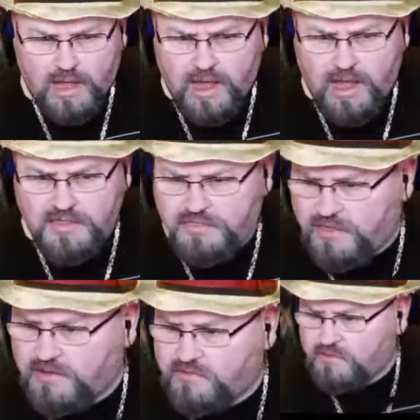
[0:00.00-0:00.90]
I
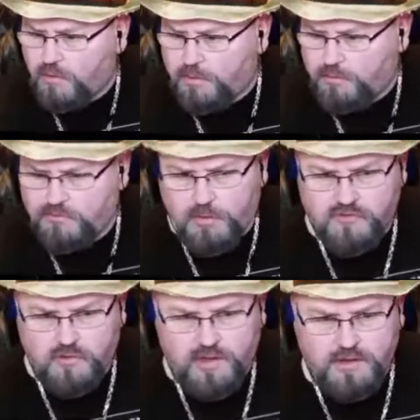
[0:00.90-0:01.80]
think so, but it was
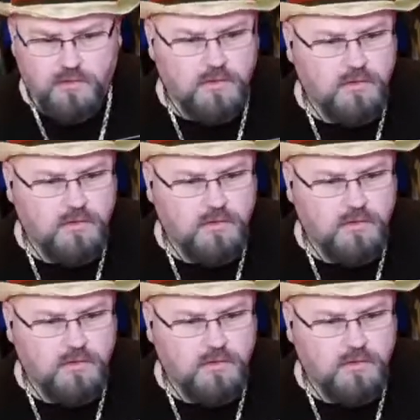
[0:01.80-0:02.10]
much later.